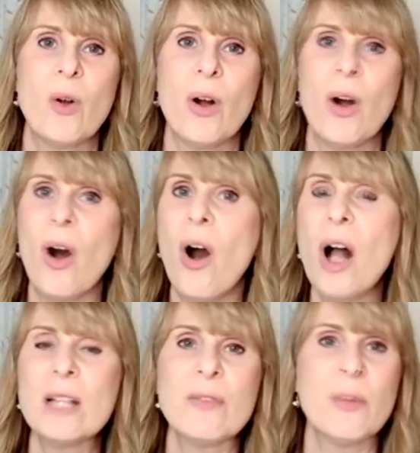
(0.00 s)

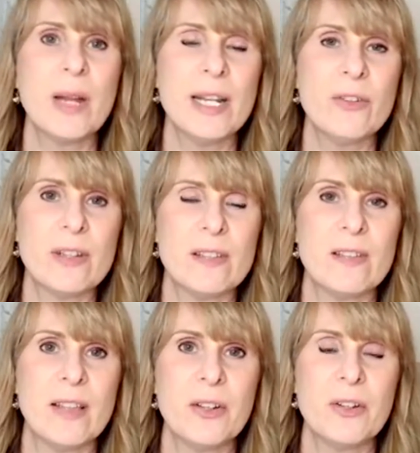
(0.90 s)
all of the wedding dresses
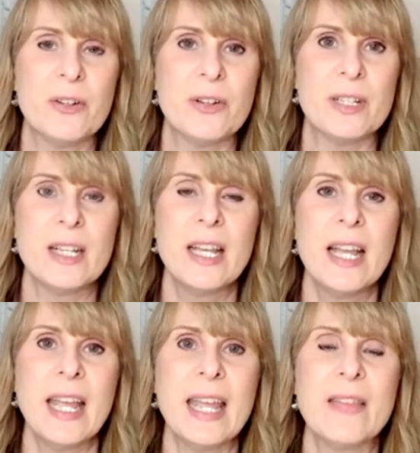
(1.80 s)
they could,
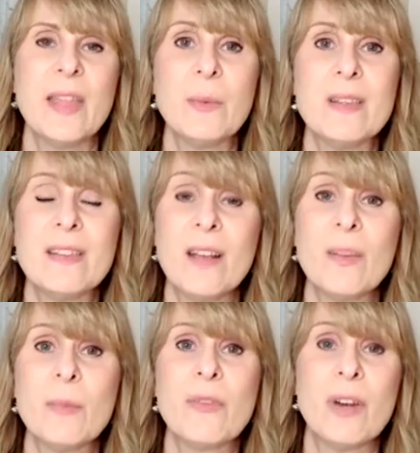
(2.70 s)
and they would sell
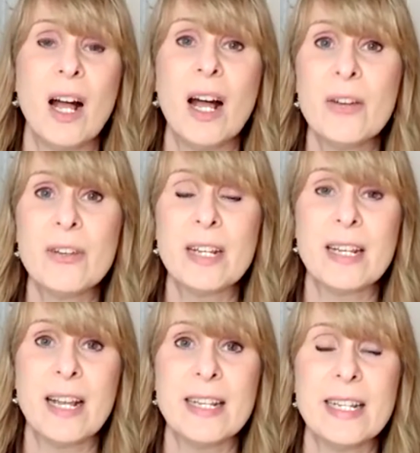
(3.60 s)
them for
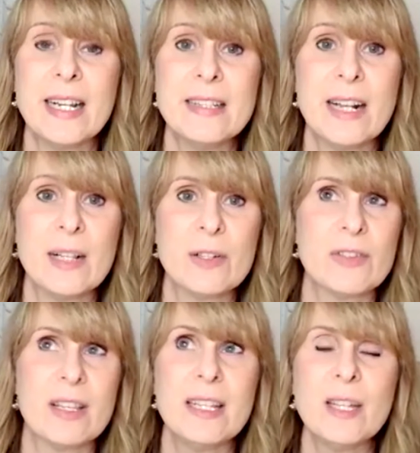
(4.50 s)
$199. I
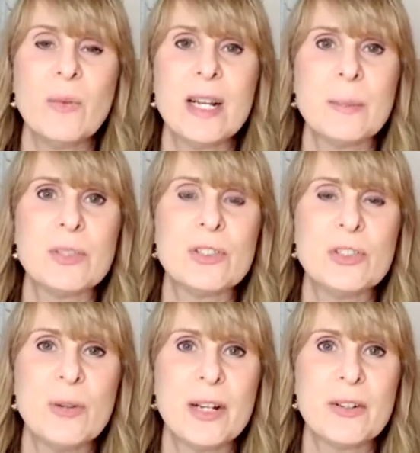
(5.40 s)
think it went up to
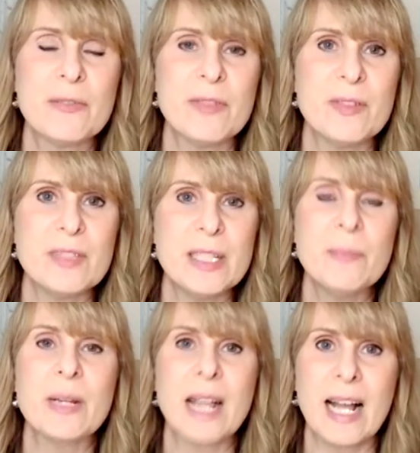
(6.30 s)
$250,
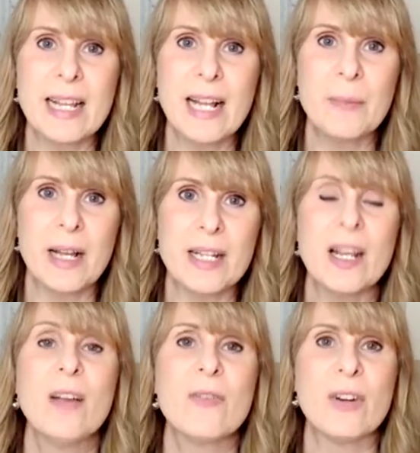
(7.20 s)
but I got mine
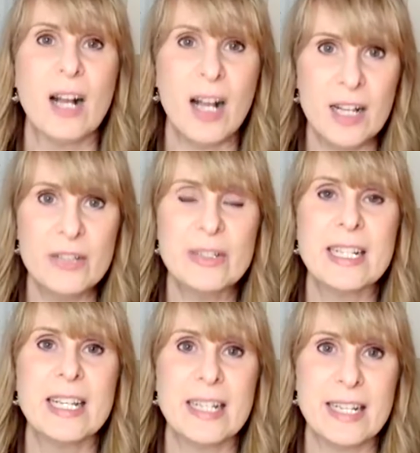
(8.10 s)
for
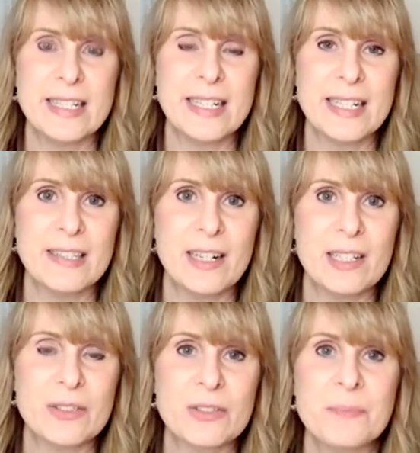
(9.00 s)

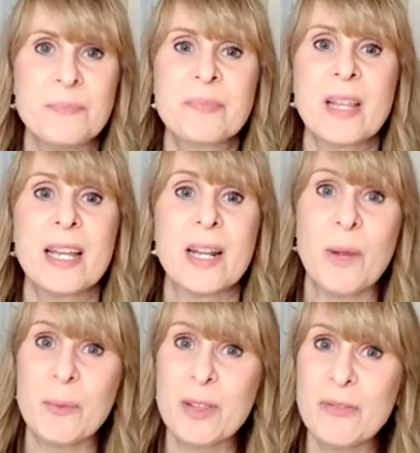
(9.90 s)
$199. And I
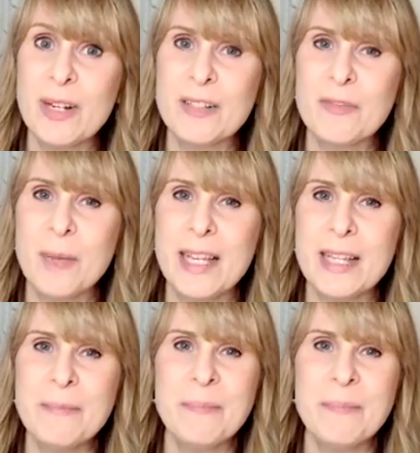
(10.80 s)
went with a friend of mine,